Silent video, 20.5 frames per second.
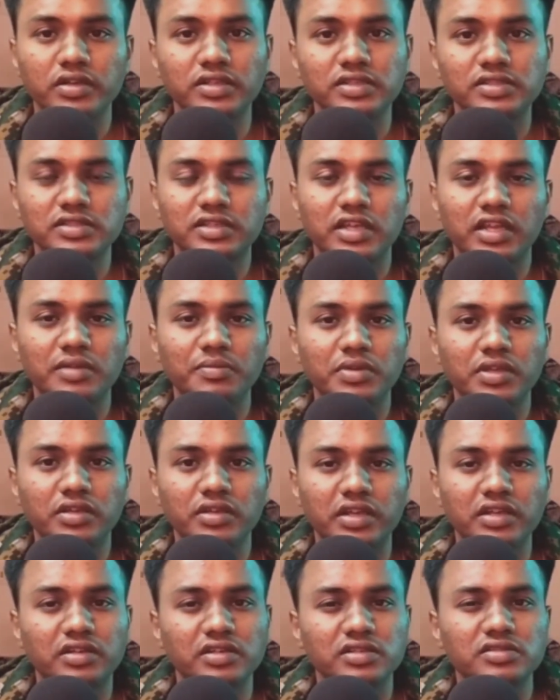
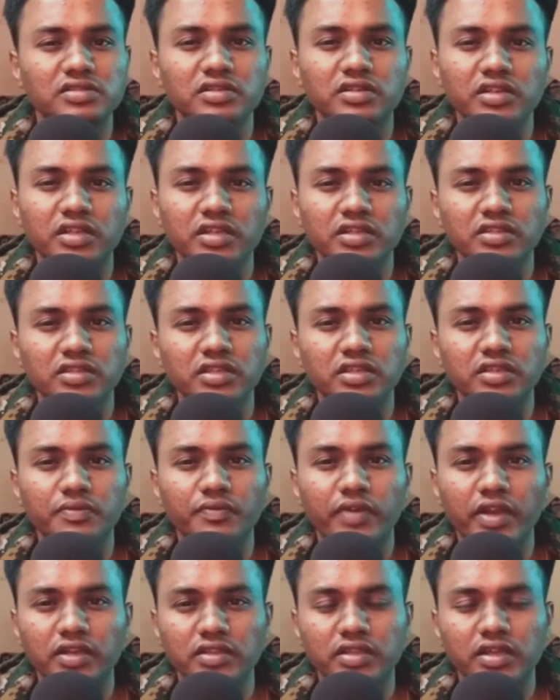describing and considering the
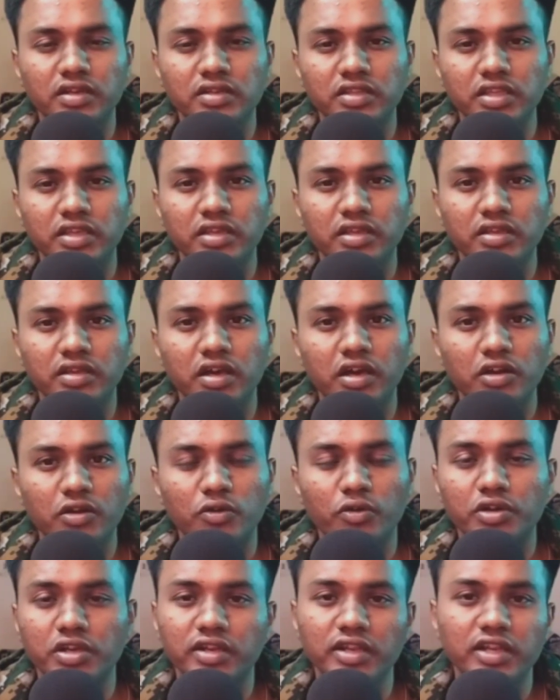fact that they are
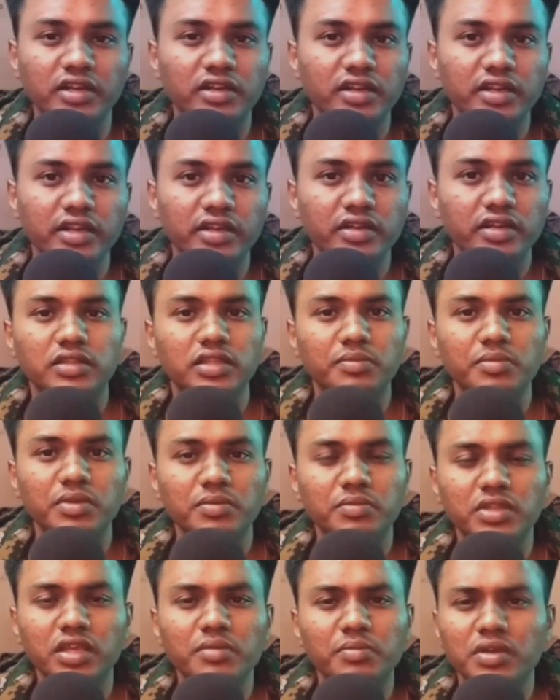not literate, they
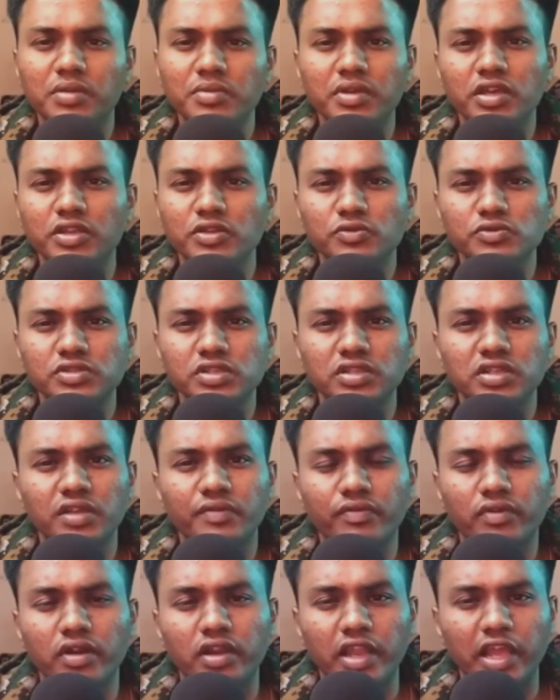may, they may be are using
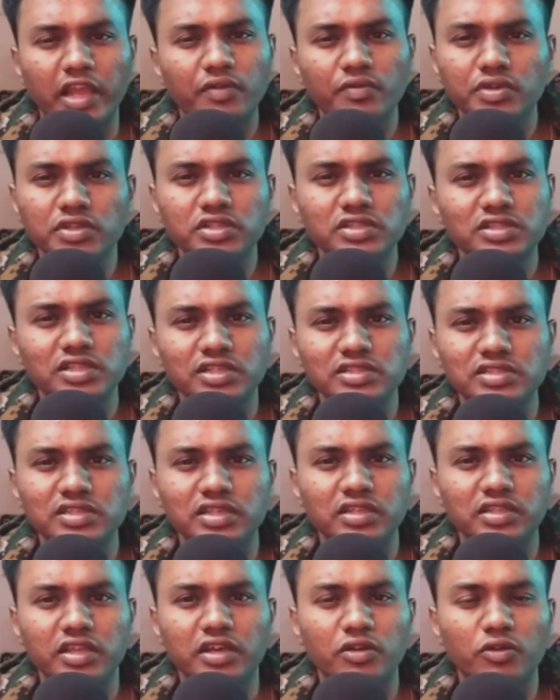different languages, let's
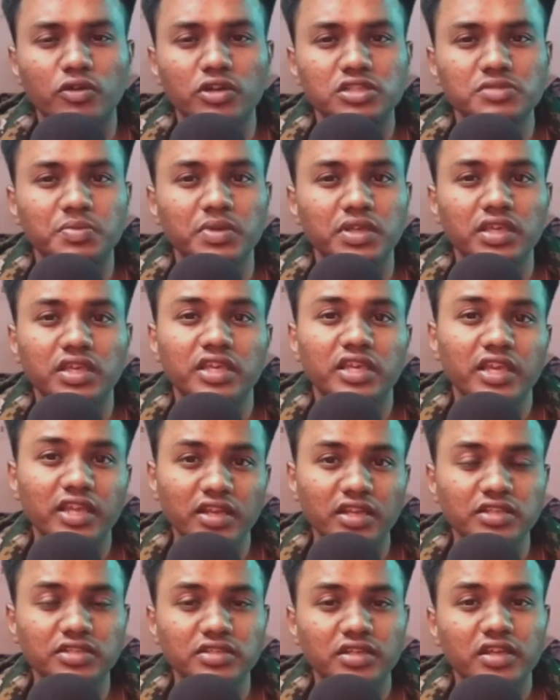say they are not speaking
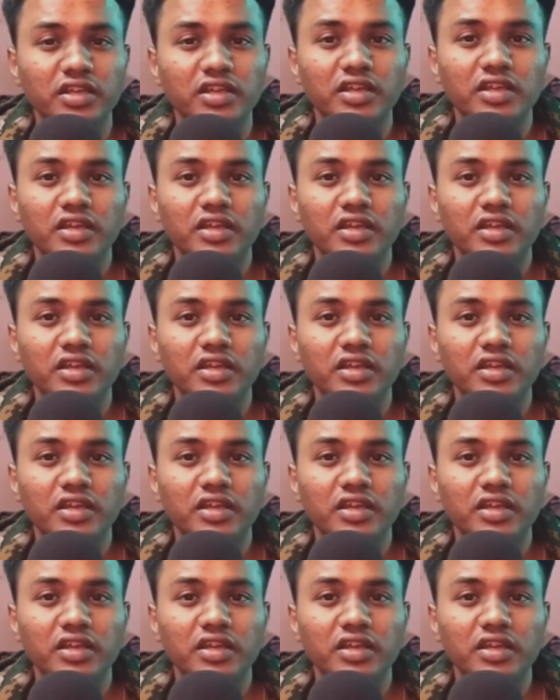English.